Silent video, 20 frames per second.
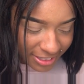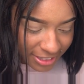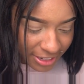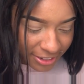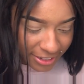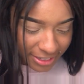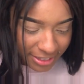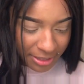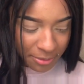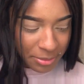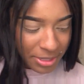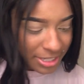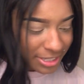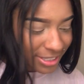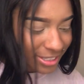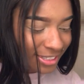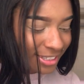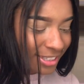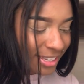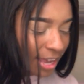Alright,
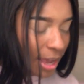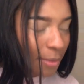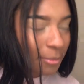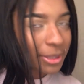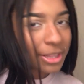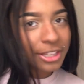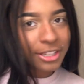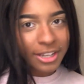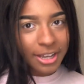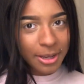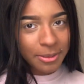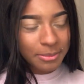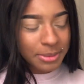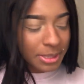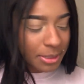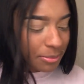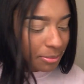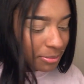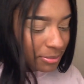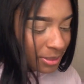I'm gonna look up
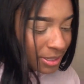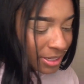some